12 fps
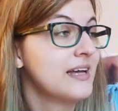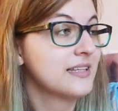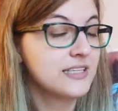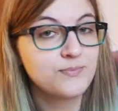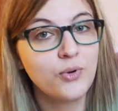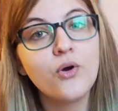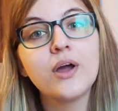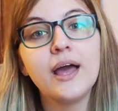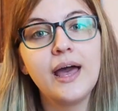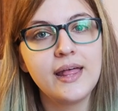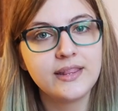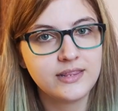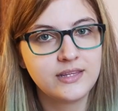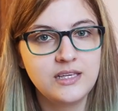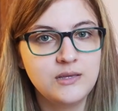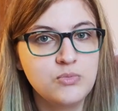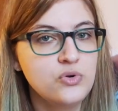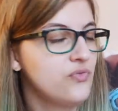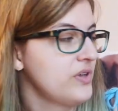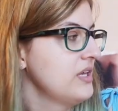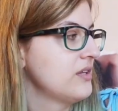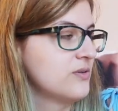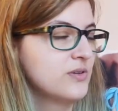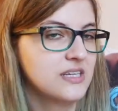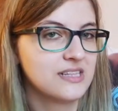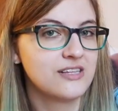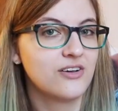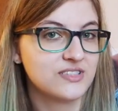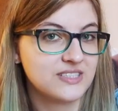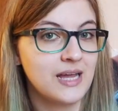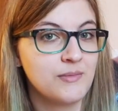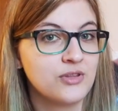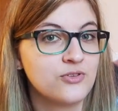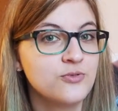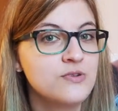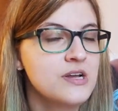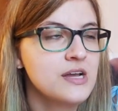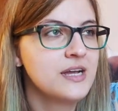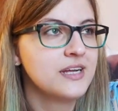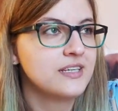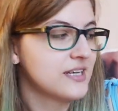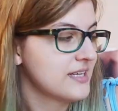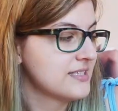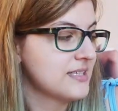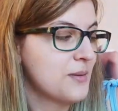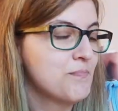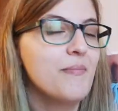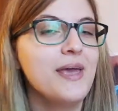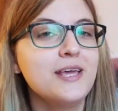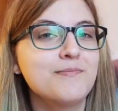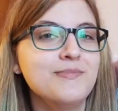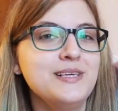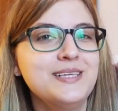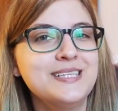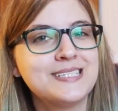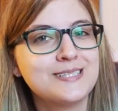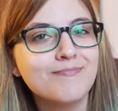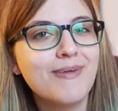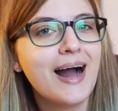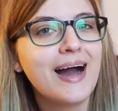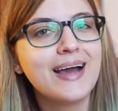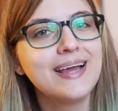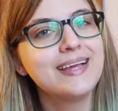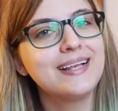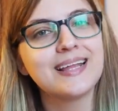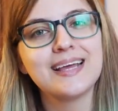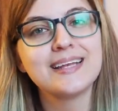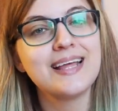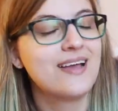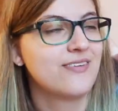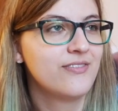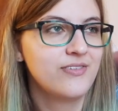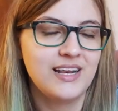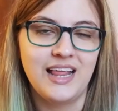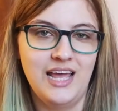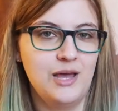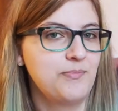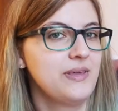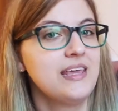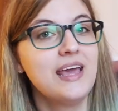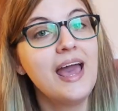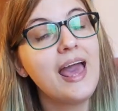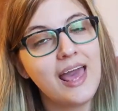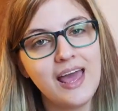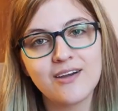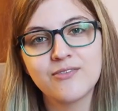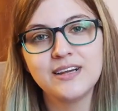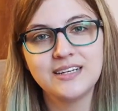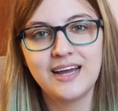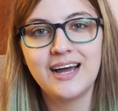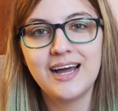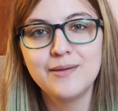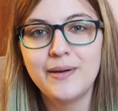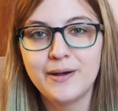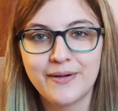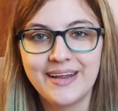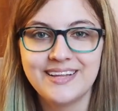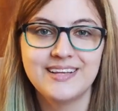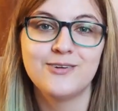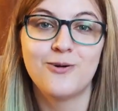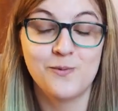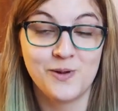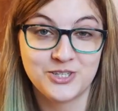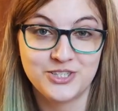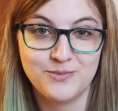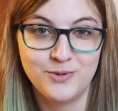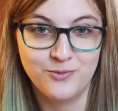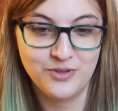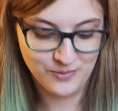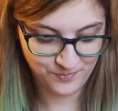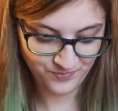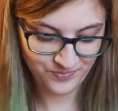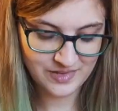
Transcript: This book and the movie To It Love Simon too just make me smile and feel happy every time I read it or watch the movie.